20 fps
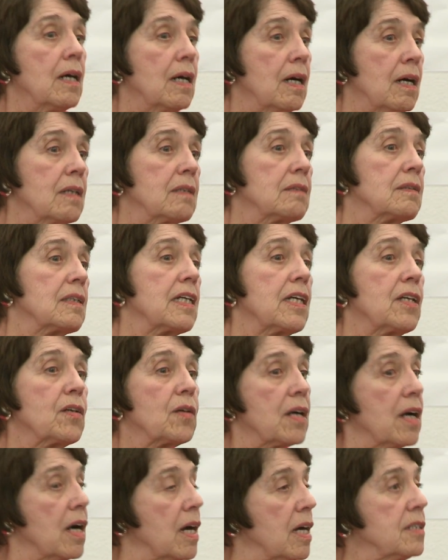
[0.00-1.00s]
ugly
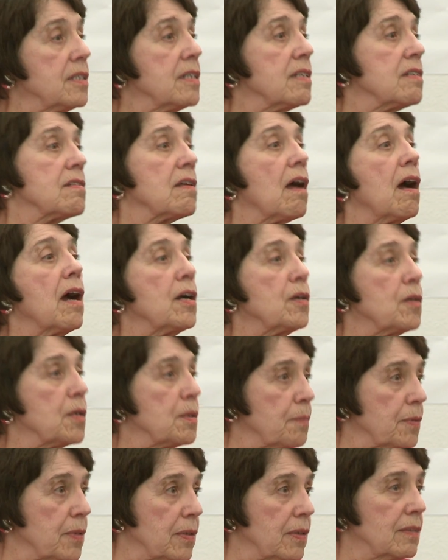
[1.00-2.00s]
or
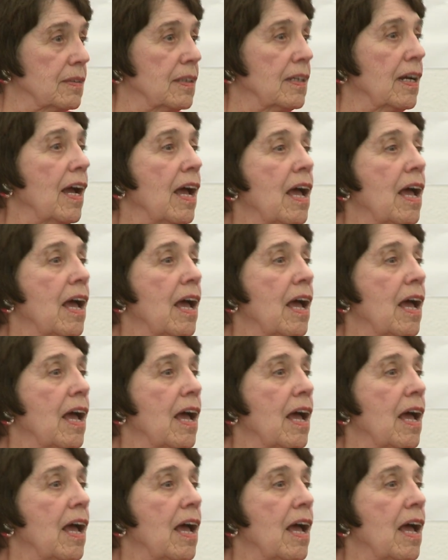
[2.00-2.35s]
undesirable.